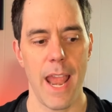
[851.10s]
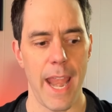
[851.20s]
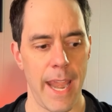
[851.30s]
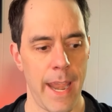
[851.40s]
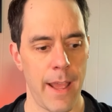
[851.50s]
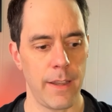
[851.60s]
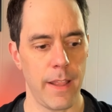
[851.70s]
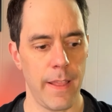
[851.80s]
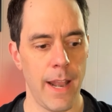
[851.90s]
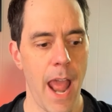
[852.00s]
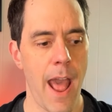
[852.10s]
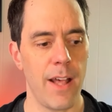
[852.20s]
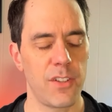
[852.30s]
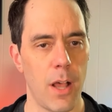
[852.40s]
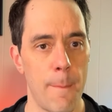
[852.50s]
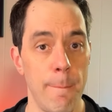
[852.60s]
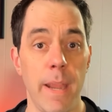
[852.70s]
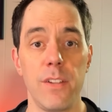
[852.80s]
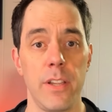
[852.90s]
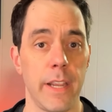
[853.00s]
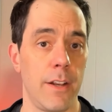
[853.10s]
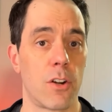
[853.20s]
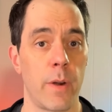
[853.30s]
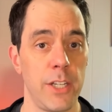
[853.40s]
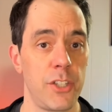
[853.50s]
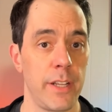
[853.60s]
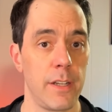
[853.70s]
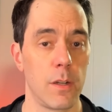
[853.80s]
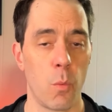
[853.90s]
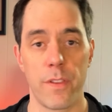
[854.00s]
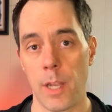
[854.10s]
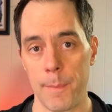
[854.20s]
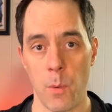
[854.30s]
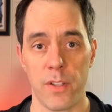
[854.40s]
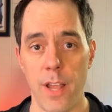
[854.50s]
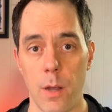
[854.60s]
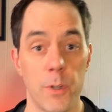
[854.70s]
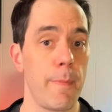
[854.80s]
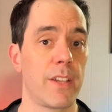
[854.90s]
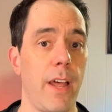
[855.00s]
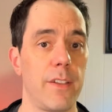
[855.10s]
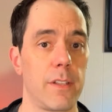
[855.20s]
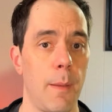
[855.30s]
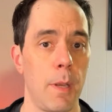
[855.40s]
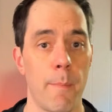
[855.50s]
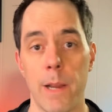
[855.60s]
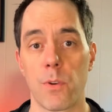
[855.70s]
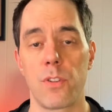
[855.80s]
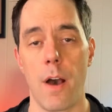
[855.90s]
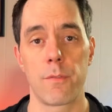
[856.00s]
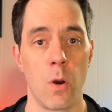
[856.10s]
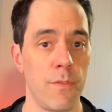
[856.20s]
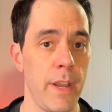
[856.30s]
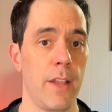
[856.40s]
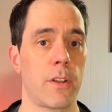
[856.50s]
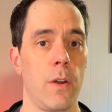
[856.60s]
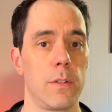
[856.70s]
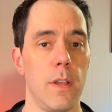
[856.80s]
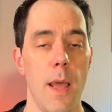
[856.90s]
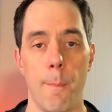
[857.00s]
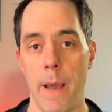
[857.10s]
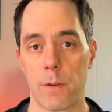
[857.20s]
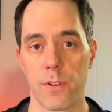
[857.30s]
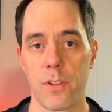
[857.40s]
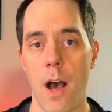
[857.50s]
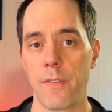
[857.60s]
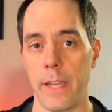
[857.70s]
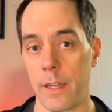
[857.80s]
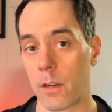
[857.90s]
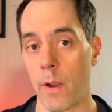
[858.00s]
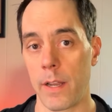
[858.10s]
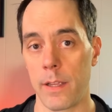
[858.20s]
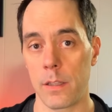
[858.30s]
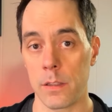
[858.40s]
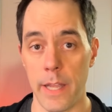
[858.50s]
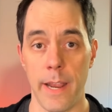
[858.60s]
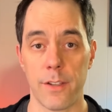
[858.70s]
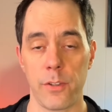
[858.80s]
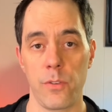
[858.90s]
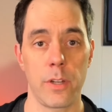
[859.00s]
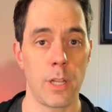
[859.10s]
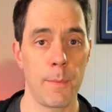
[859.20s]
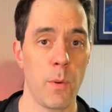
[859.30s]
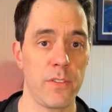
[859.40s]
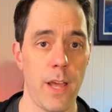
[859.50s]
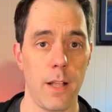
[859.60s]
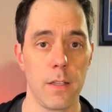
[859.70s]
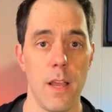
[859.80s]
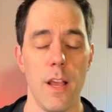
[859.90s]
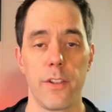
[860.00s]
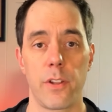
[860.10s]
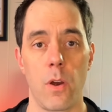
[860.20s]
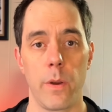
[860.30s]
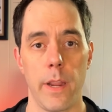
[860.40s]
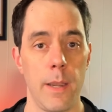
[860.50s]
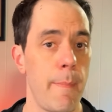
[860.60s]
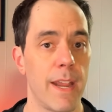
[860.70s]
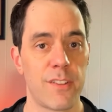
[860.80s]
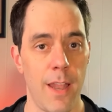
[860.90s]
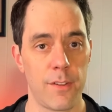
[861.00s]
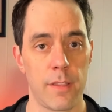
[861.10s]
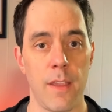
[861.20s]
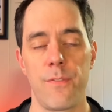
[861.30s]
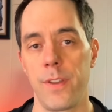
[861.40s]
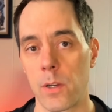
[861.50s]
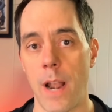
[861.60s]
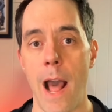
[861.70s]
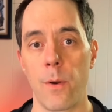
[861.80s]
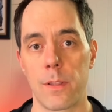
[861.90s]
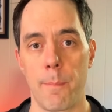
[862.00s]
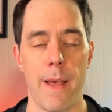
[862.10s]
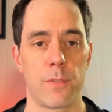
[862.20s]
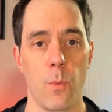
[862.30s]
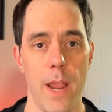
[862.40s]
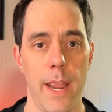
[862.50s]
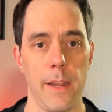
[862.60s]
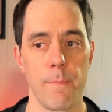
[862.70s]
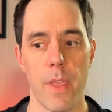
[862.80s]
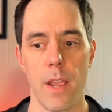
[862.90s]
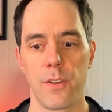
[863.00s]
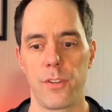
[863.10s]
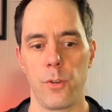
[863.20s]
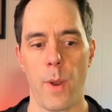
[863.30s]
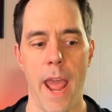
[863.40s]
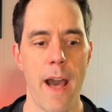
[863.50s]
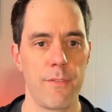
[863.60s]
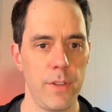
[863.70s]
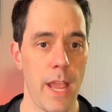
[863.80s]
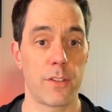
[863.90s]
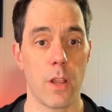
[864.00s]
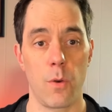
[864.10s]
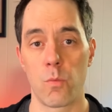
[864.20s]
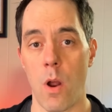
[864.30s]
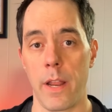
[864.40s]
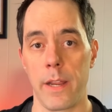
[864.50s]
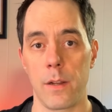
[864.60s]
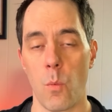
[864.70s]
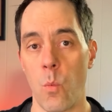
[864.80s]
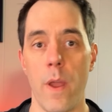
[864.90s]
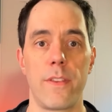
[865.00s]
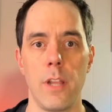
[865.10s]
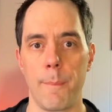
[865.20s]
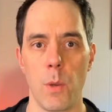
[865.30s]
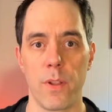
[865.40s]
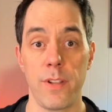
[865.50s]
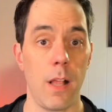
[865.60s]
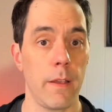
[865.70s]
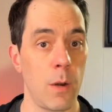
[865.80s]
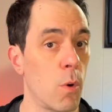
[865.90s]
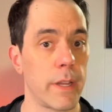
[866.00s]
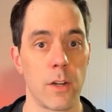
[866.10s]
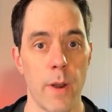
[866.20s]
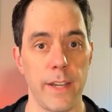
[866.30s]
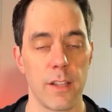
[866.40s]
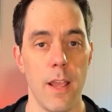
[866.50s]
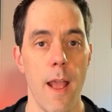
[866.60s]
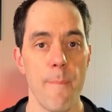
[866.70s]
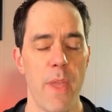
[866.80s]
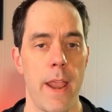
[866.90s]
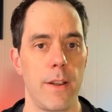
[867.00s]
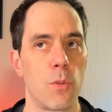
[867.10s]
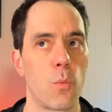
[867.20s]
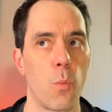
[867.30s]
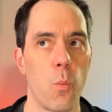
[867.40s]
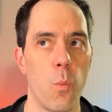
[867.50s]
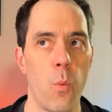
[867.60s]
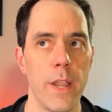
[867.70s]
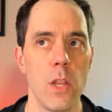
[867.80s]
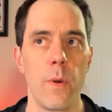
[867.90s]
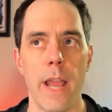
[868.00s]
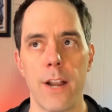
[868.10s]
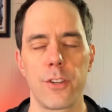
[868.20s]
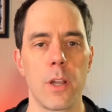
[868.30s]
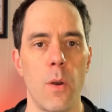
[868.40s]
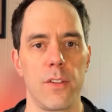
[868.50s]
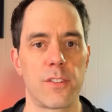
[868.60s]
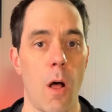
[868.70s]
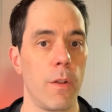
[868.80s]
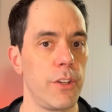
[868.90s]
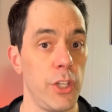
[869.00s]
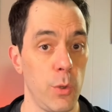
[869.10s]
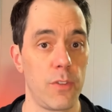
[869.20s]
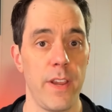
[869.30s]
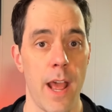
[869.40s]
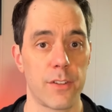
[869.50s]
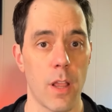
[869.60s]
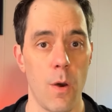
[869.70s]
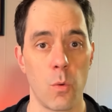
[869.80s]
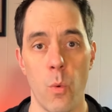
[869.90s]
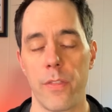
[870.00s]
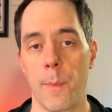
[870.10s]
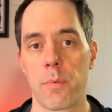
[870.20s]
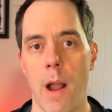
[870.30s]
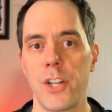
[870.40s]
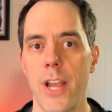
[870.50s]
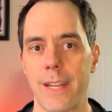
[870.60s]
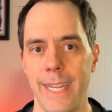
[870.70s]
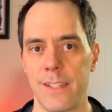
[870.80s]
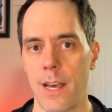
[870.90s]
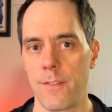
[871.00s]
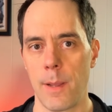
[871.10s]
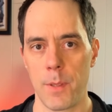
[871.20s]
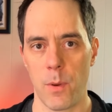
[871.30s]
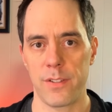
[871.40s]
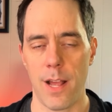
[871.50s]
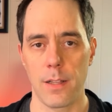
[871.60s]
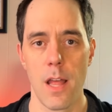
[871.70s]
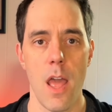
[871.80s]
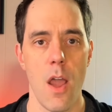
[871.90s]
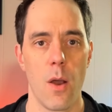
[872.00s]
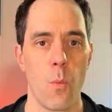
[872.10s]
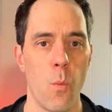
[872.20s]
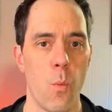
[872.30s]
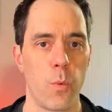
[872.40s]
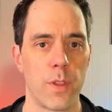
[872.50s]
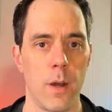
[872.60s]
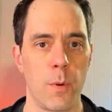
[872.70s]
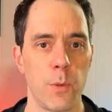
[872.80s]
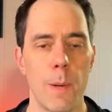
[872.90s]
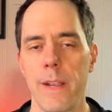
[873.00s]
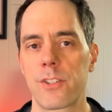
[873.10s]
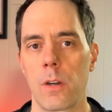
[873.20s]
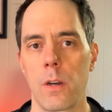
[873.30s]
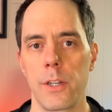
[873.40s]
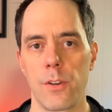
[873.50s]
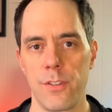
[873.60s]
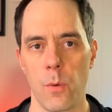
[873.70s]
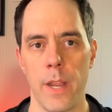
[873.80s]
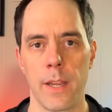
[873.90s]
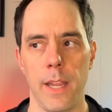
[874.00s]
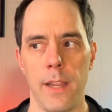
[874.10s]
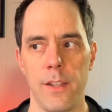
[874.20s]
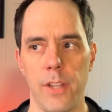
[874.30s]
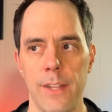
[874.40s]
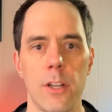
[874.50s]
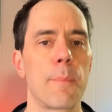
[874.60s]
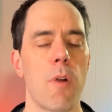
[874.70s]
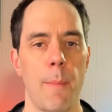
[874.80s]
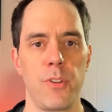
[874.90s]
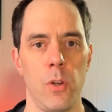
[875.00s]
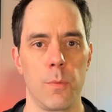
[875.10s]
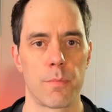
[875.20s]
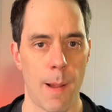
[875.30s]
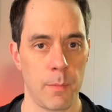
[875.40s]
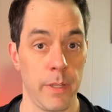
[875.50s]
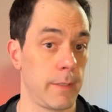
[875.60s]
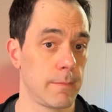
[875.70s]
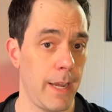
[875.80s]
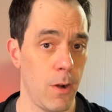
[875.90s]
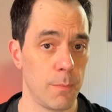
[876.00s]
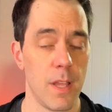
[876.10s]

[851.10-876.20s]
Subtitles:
and it has amazing integration with WSL, which makes sense. I mean, Microsoft wrote VS Code. Microsoft integrated Linux using WSL, so it makes sense that they figured out the best way to have VS Code running with WSL and working great. And When you actually go and install and use VS Code with a project inside of WSL, what you want to make sure you're doing is it's going to prompt you, probably, I hope,